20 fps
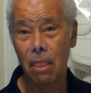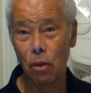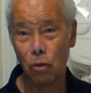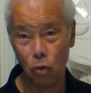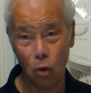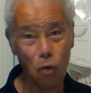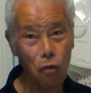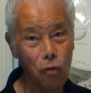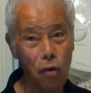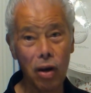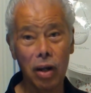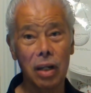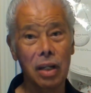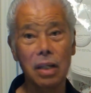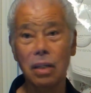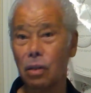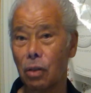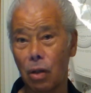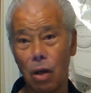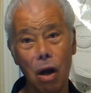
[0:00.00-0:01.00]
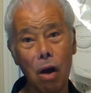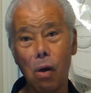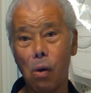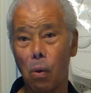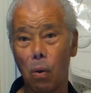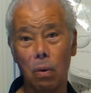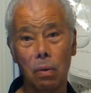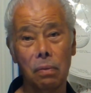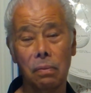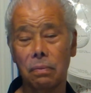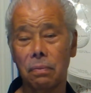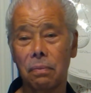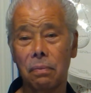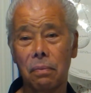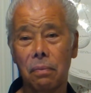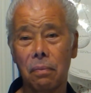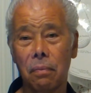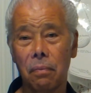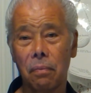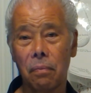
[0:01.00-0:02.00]
so far, no.
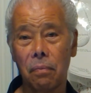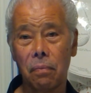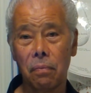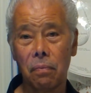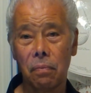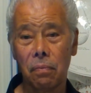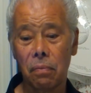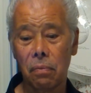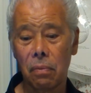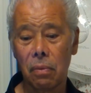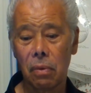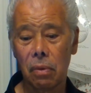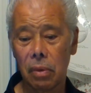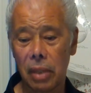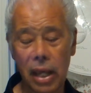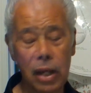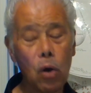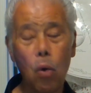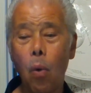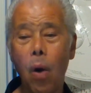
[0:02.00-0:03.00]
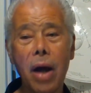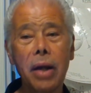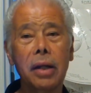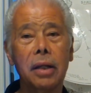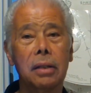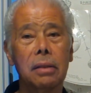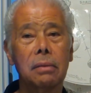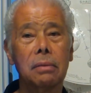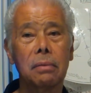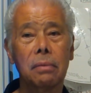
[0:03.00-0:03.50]
They don't want it.